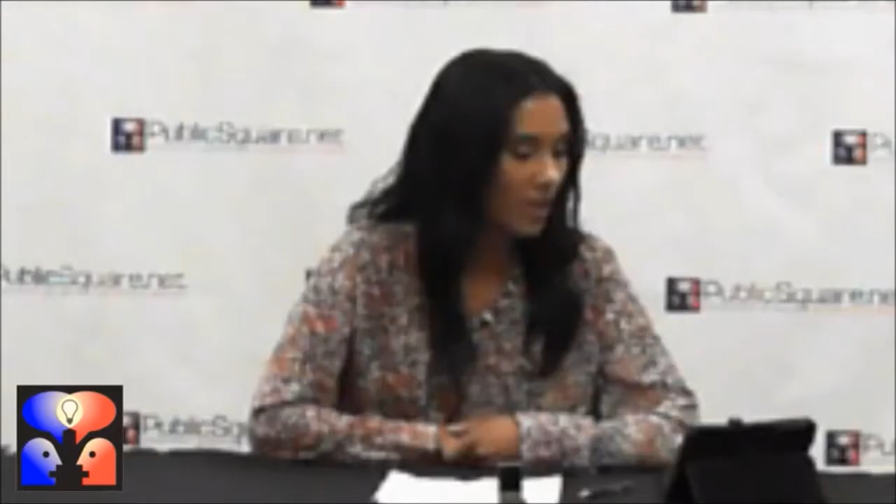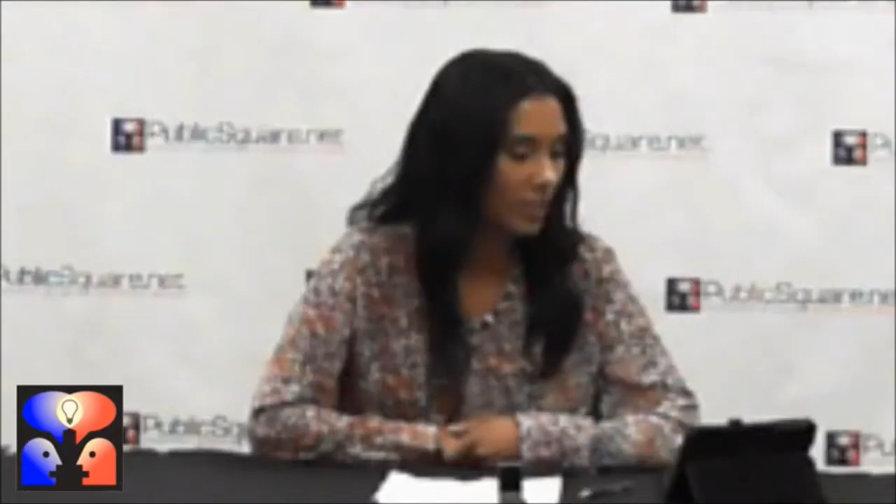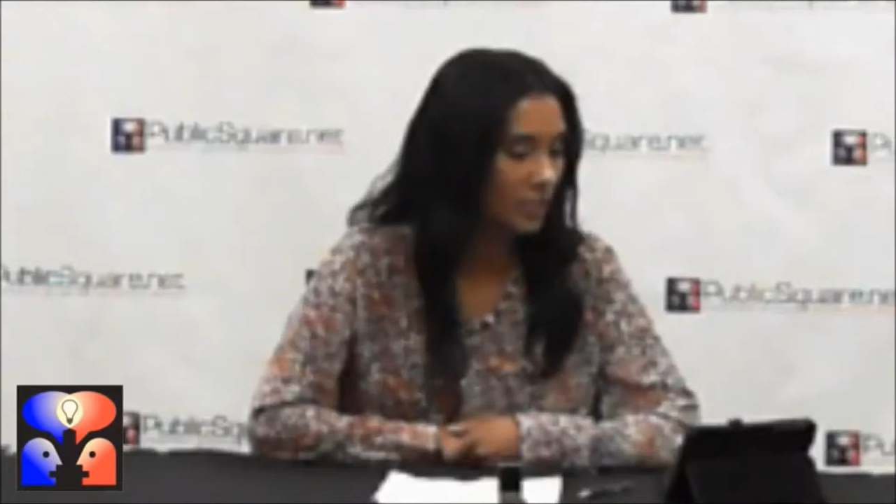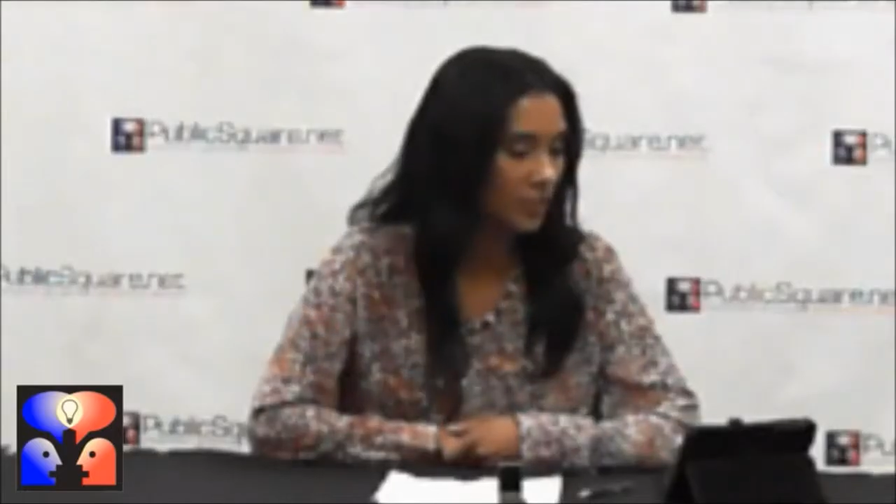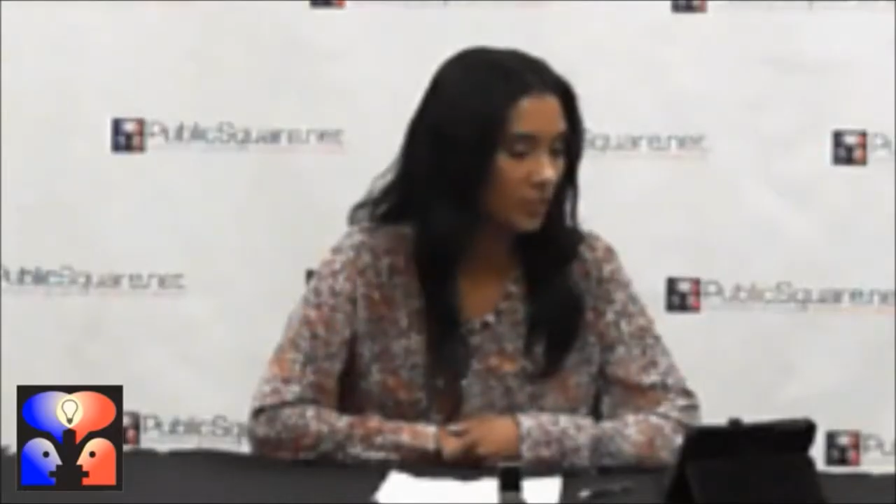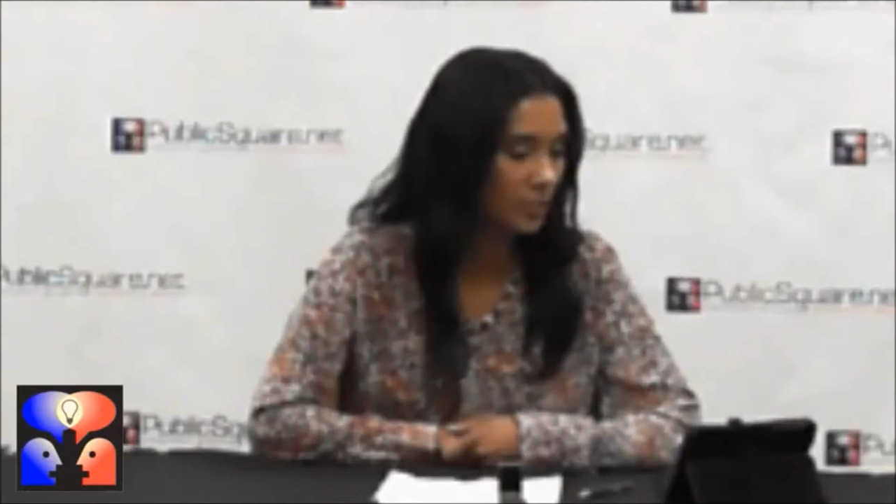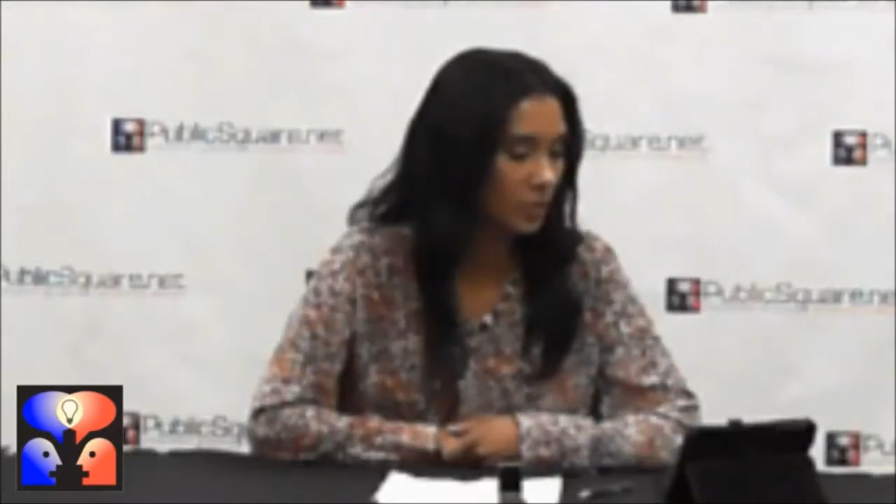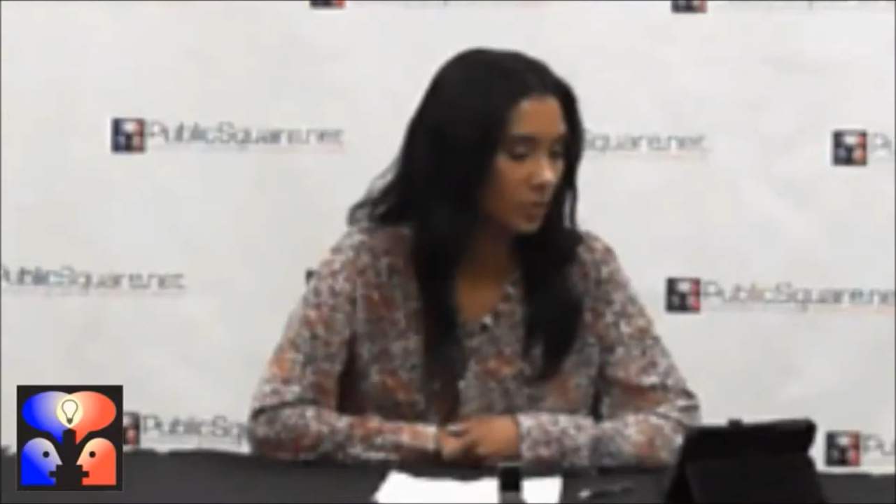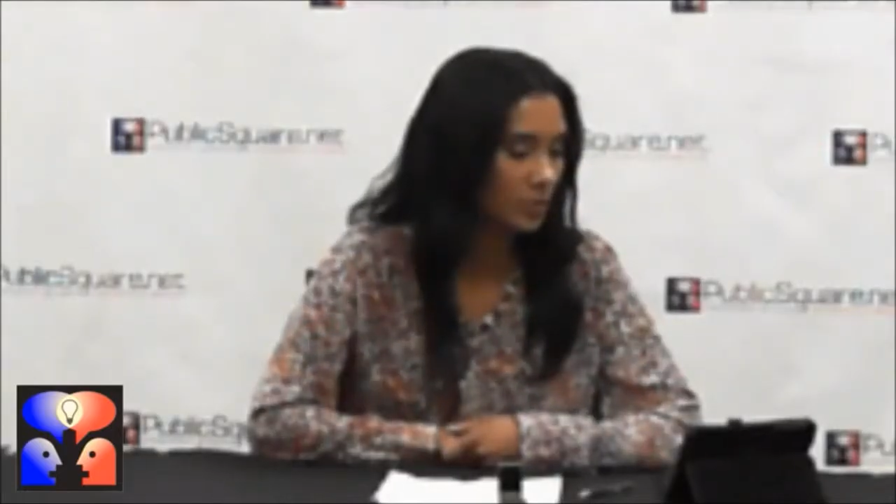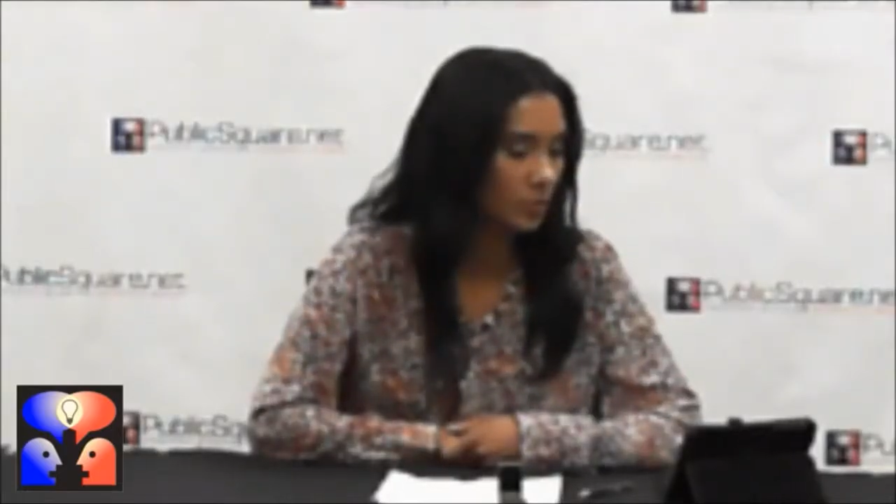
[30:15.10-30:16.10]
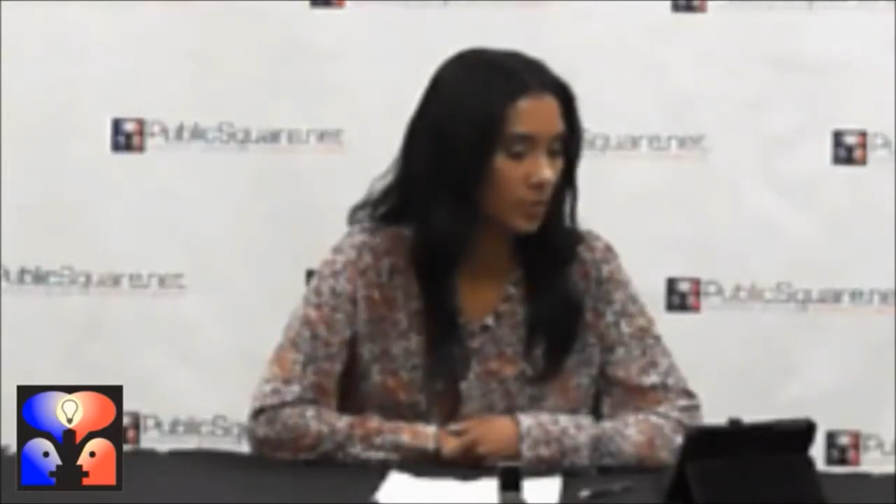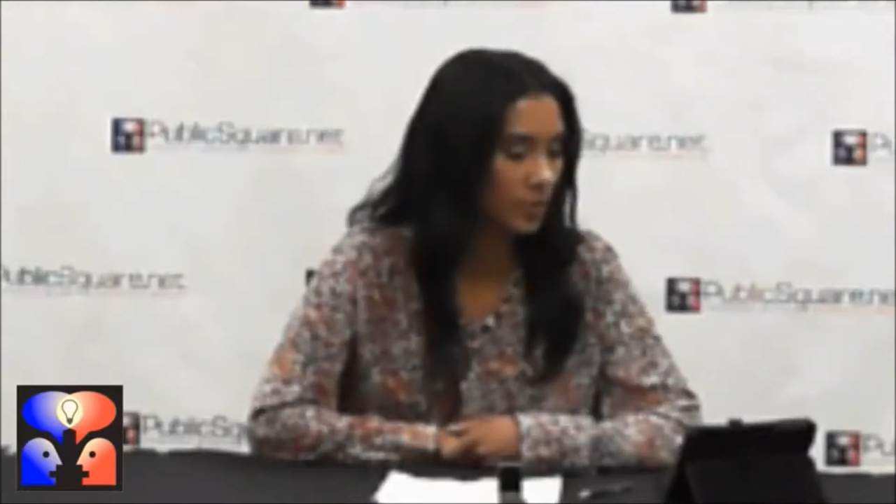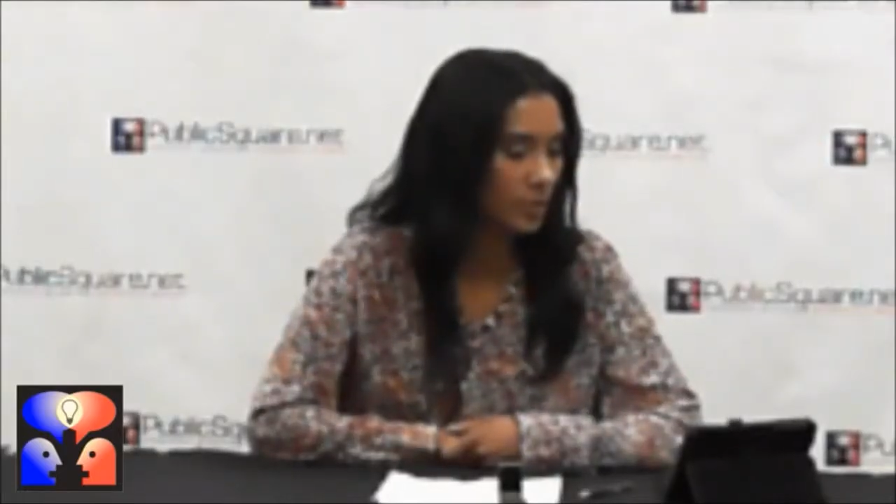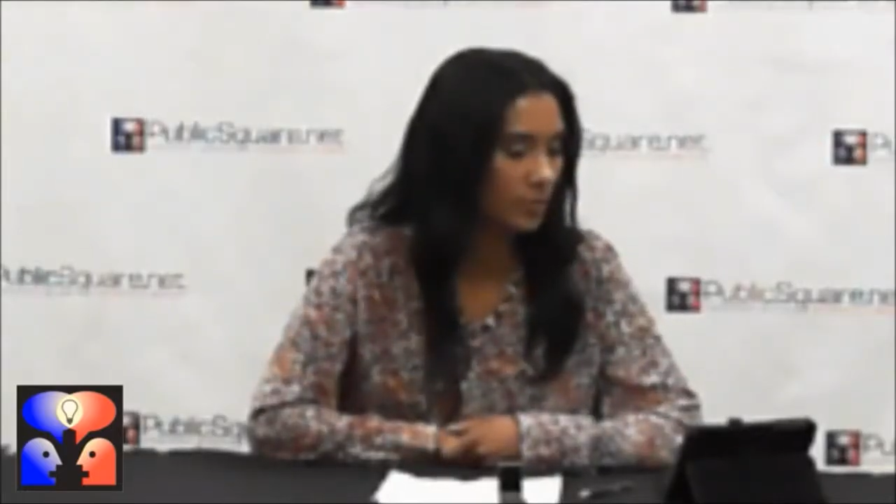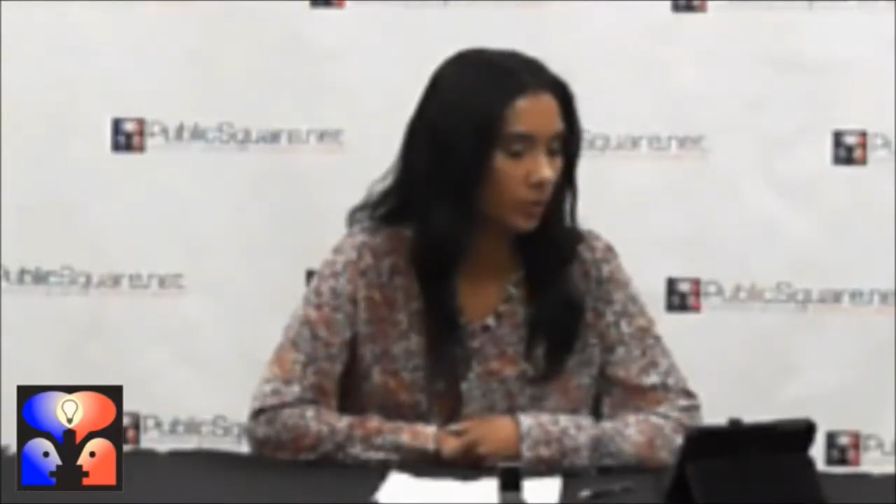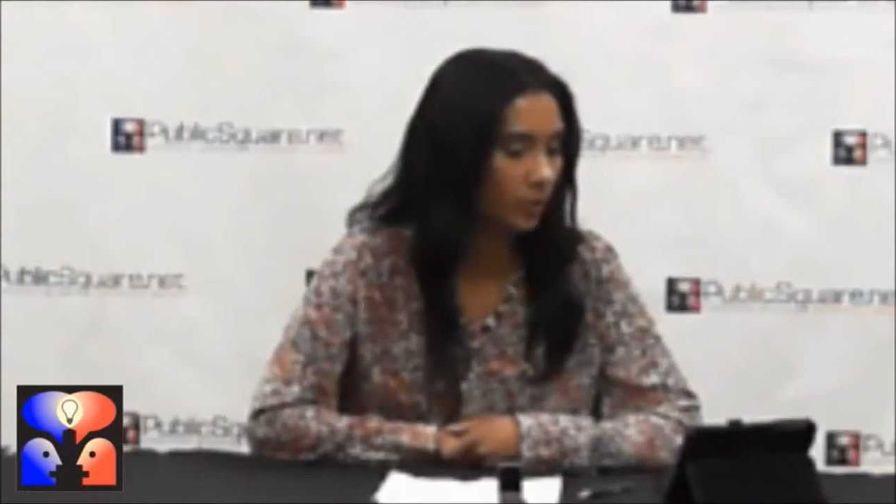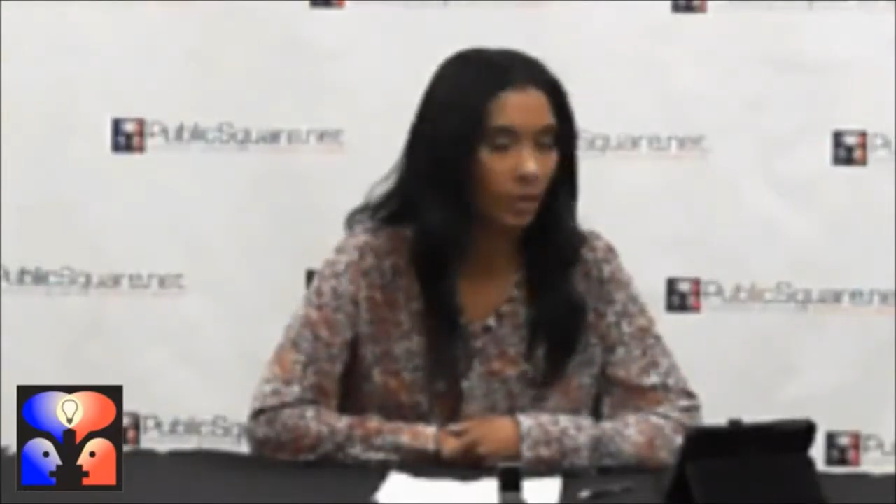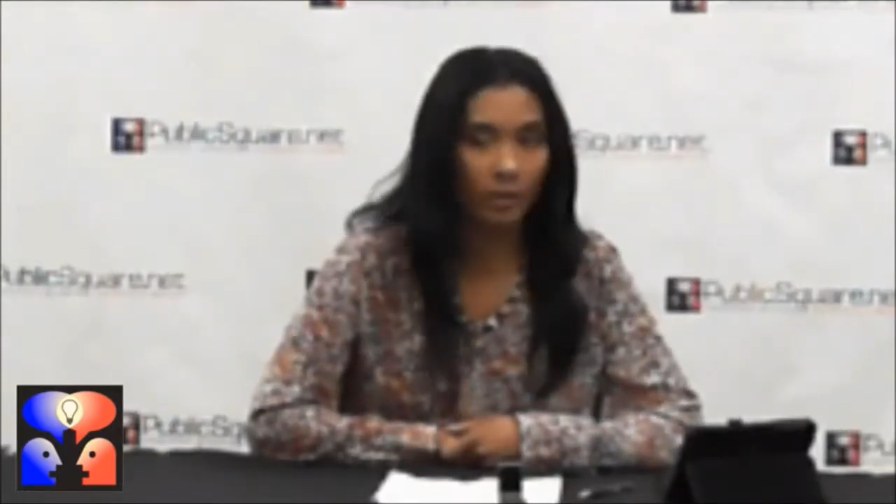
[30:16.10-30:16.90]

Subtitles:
Individuals with Ebola